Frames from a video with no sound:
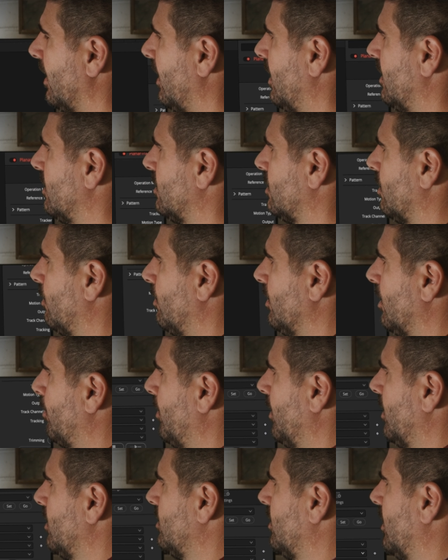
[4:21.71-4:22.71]
And so with the
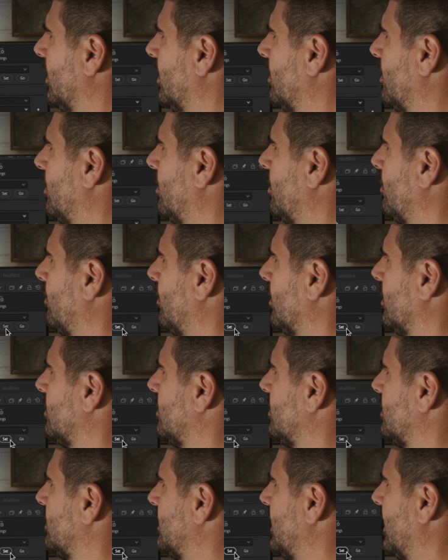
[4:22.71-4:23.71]
planar tracker, we're going
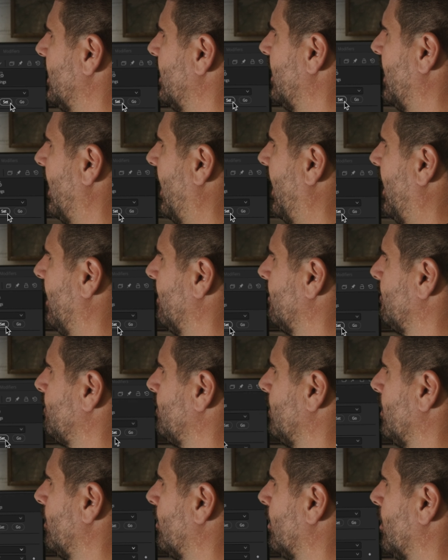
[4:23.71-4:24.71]
to set that.
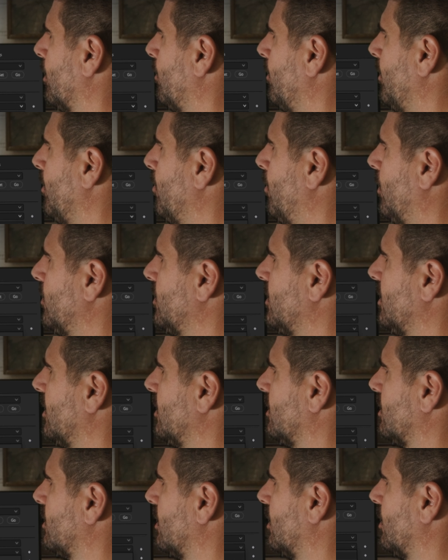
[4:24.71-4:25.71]
We're going to be mostly
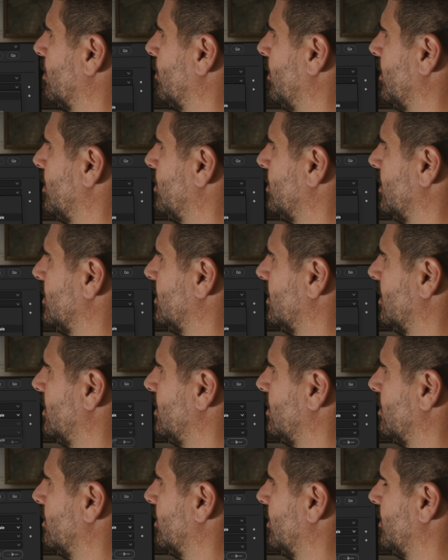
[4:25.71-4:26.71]
concerned with
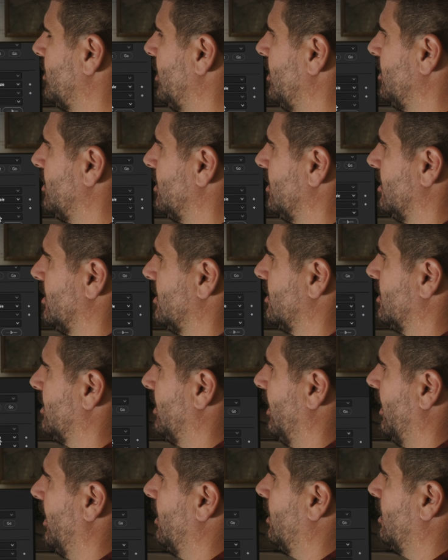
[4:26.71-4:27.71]
translation, rotation, and
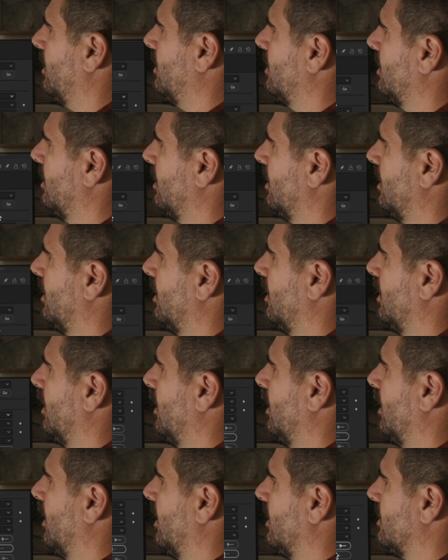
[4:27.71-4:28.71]
scale.
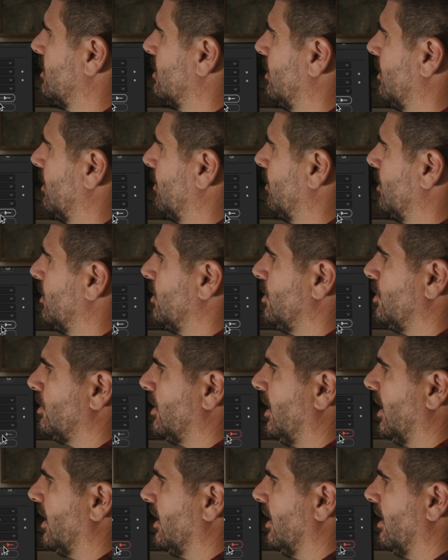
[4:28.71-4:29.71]
And so then we're going to just
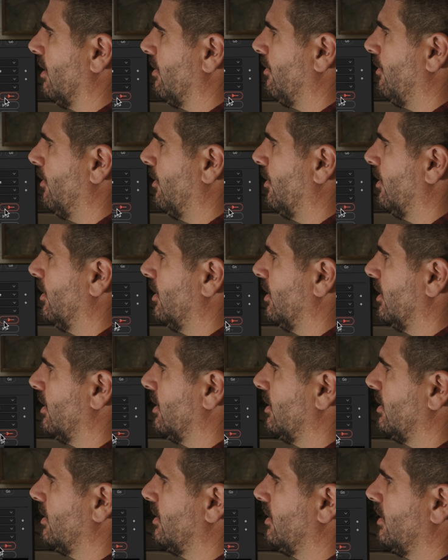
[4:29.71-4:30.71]
track that forward.
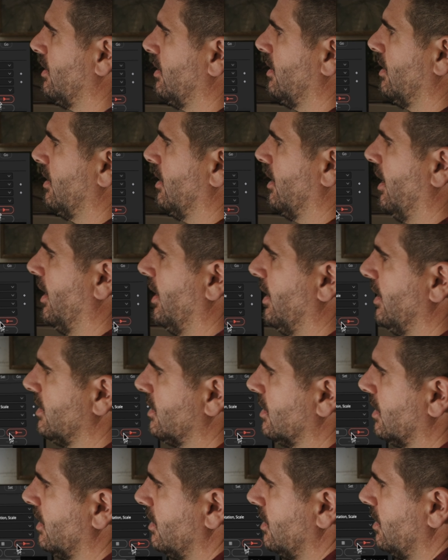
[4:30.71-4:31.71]
And
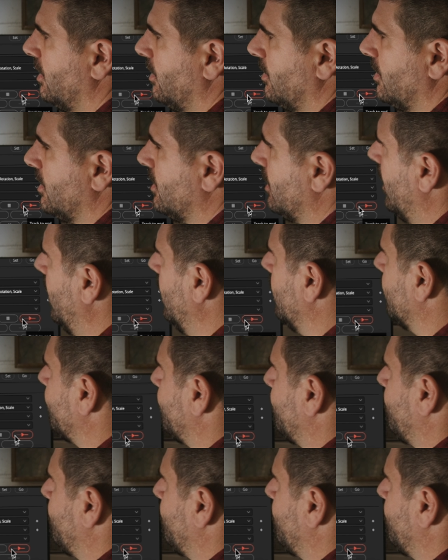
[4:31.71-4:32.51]
it's going to do its thing.